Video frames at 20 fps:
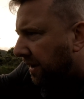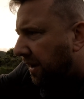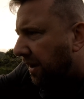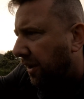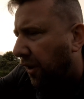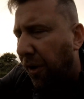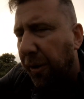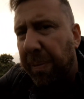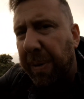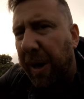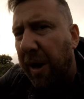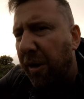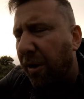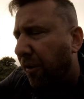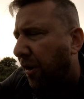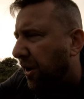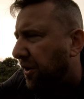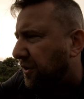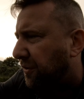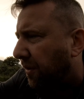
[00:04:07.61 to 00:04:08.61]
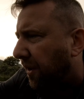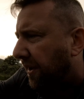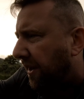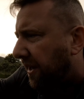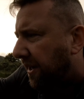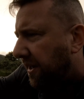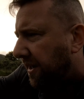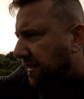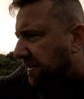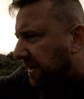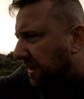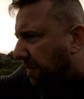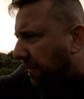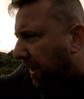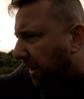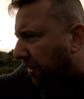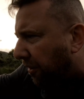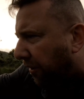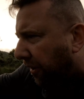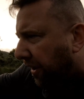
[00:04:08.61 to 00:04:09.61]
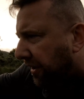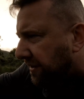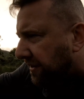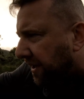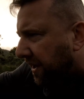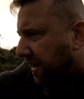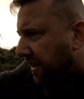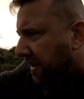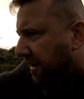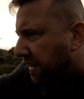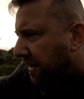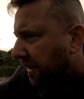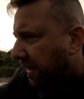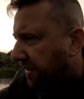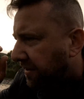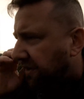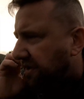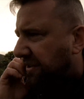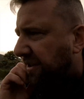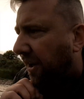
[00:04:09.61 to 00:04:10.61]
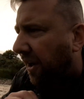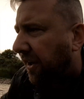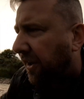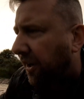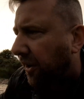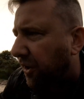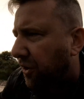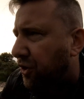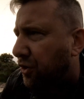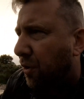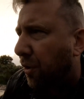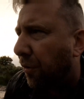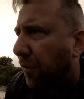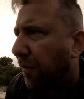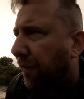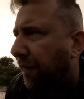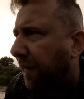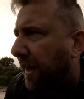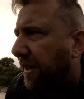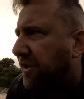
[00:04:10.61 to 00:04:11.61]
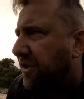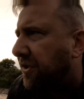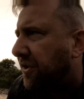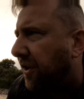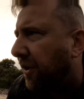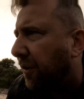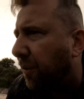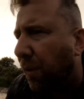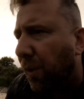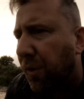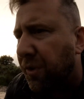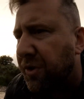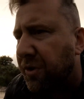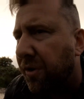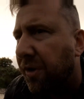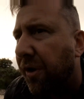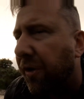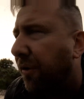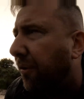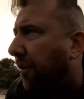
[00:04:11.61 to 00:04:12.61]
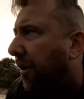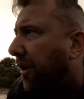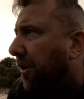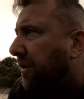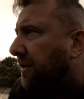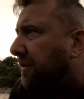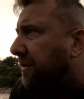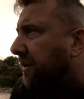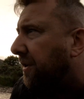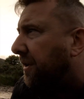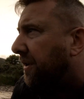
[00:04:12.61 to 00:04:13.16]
I've got the polarizer on there, the Nisi polarizer, just so I can control the reflections on the water and on the rocks.